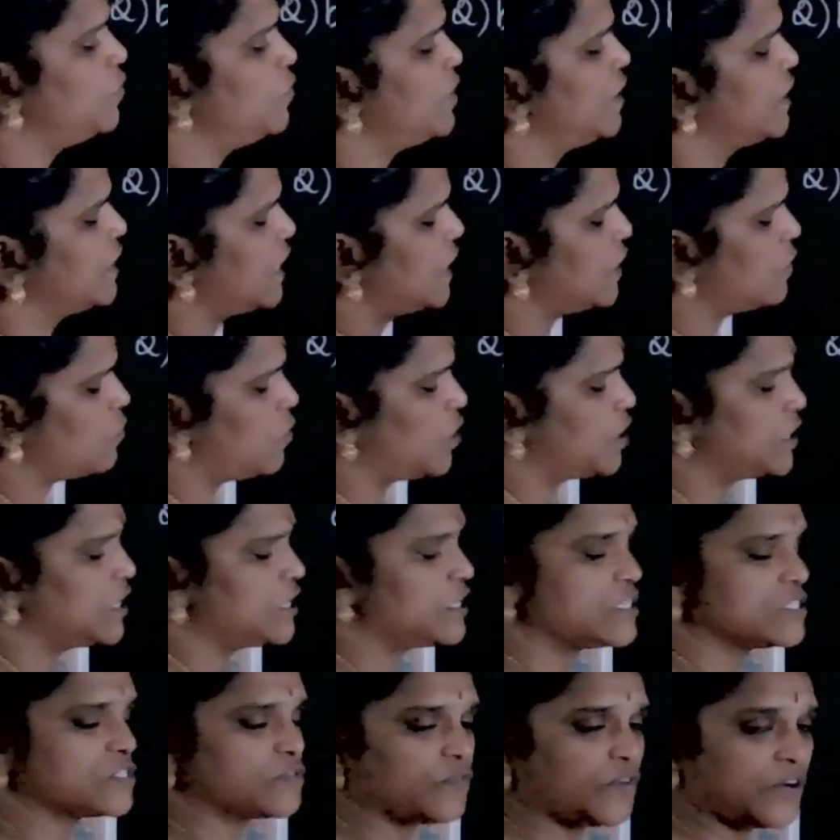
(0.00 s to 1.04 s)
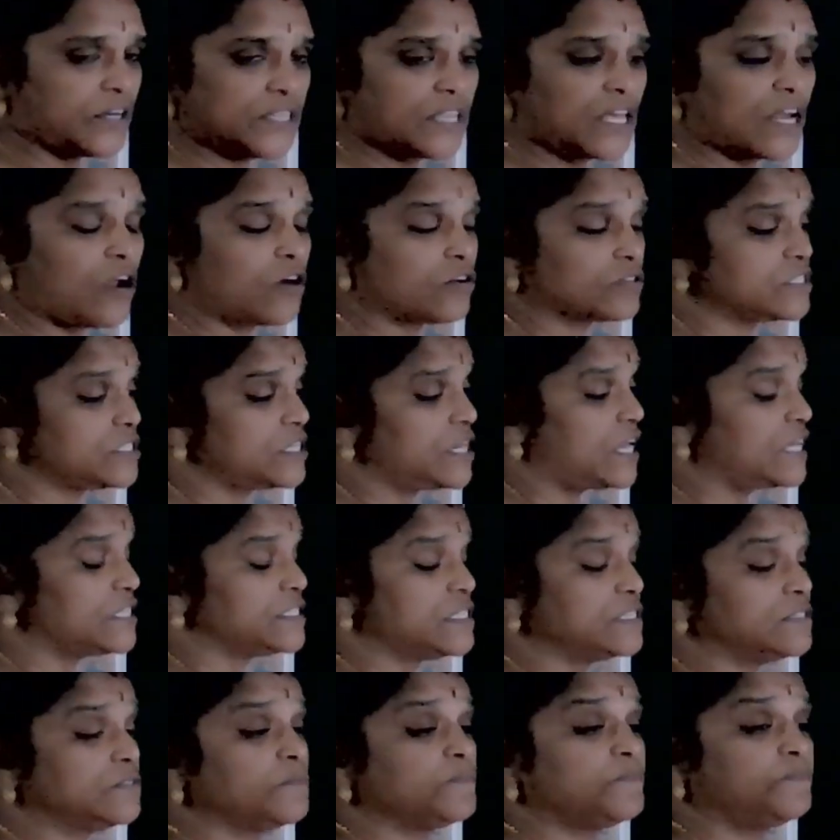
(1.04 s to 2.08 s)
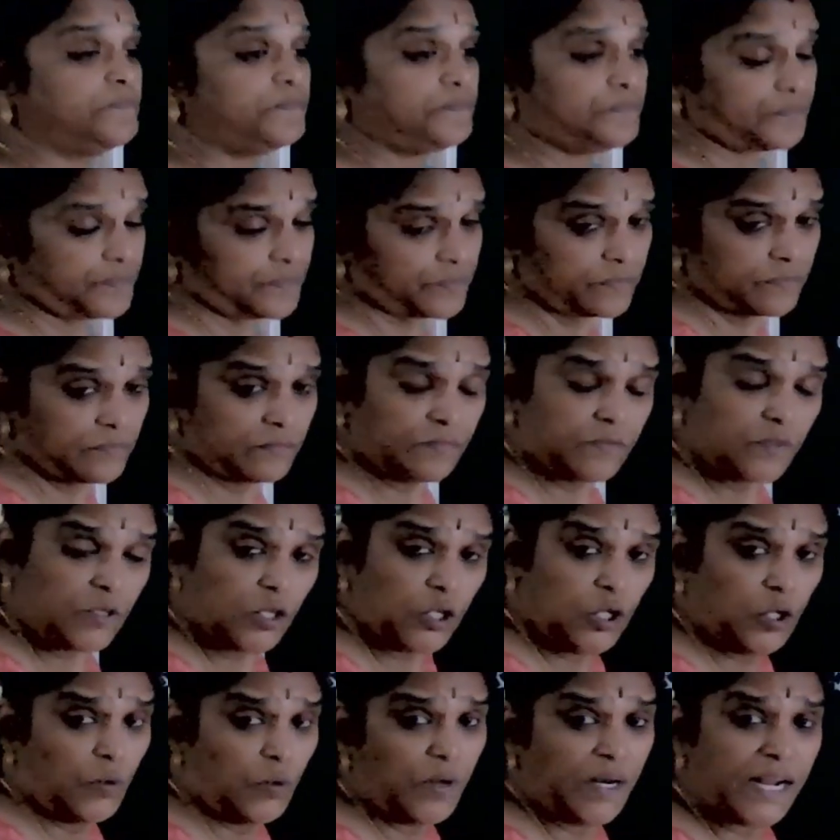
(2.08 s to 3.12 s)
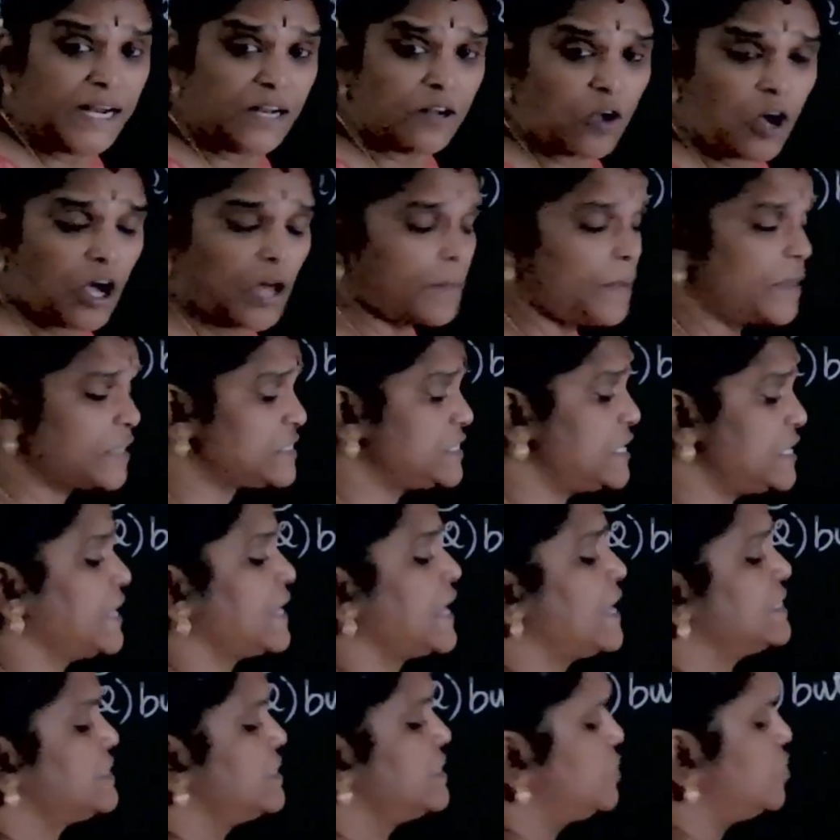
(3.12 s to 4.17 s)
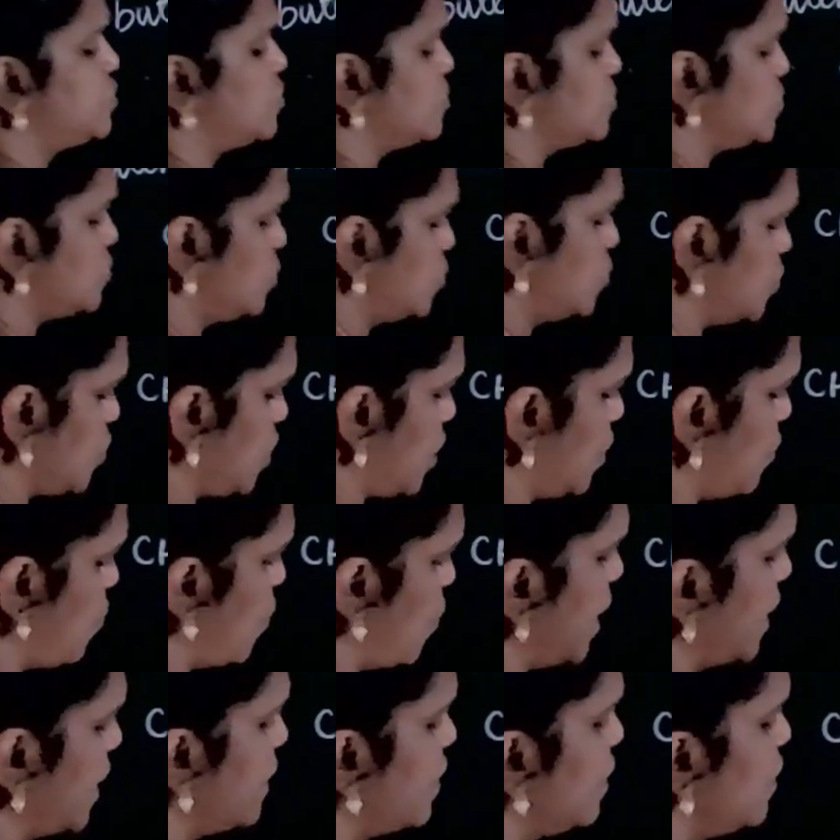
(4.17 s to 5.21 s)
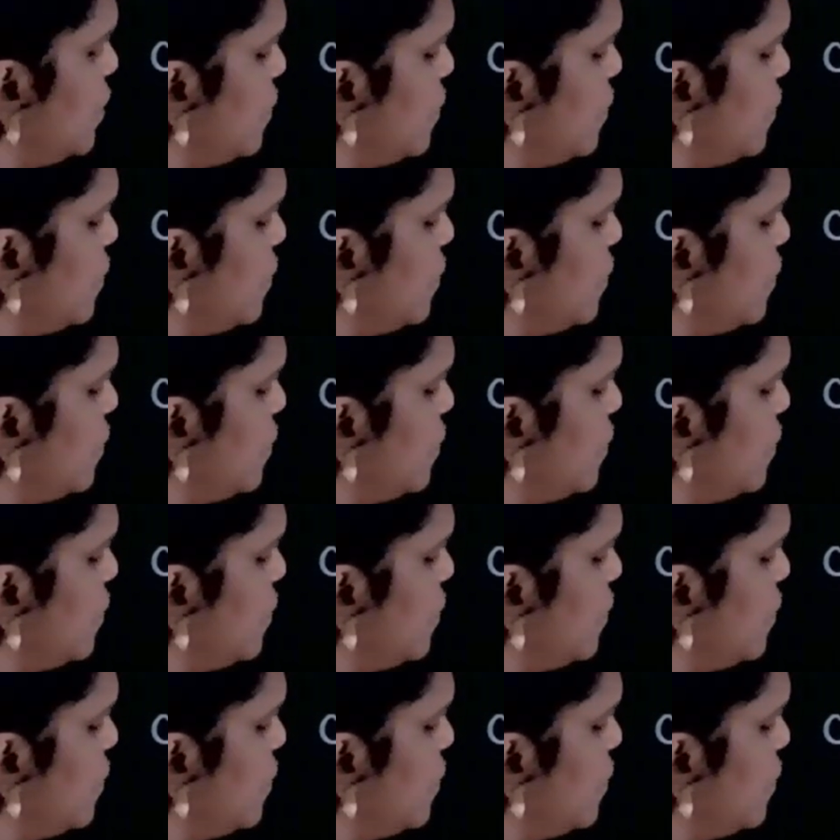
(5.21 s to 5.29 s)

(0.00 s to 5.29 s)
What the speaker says: will get what it is. Further oxidizes, you will get carboxylic acid too. So to avoid,